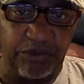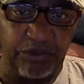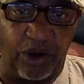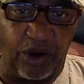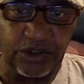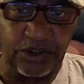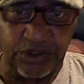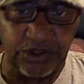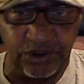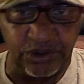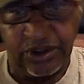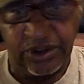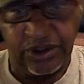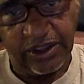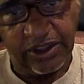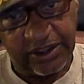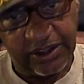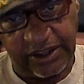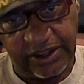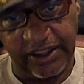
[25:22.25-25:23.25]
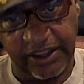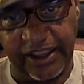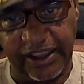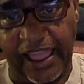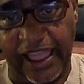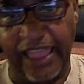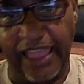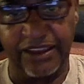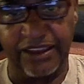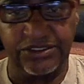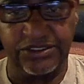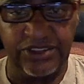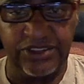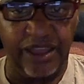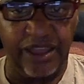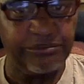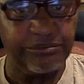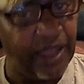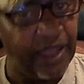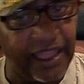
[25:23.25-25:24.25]
Marshall," click I
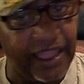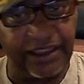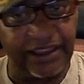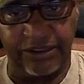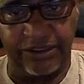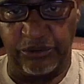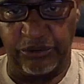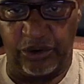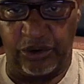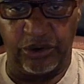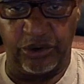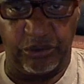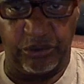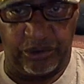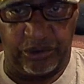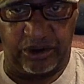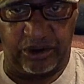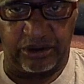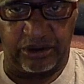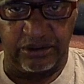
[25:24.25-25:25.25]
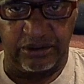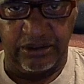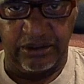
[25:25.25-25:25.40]
accept, I can go to work.